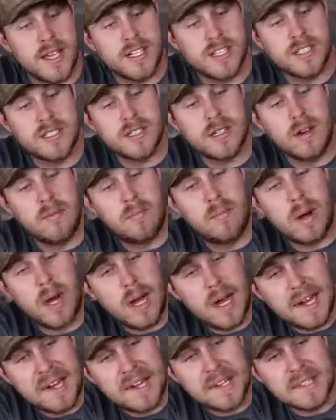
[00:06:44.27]
edges of
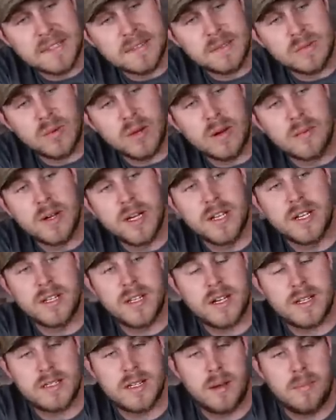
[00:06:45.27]
ponds when I'm hunting
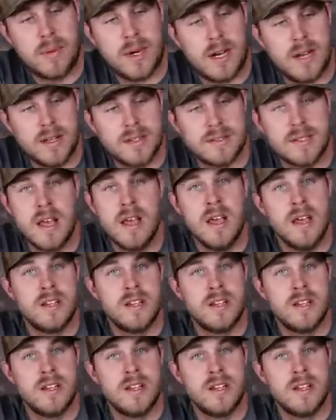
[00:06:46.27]
ducks on ponds,